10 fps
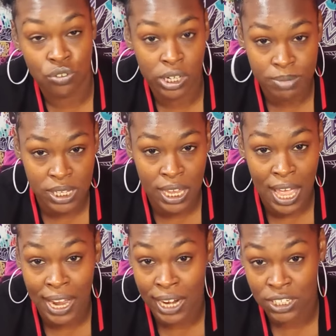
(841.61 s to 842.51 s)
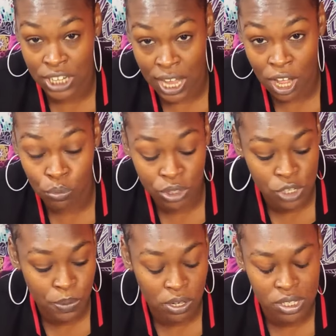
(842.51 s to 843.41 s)
You know what I'm saying? I got a child with
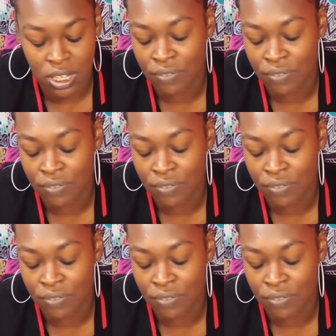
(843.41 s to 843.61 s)
this person.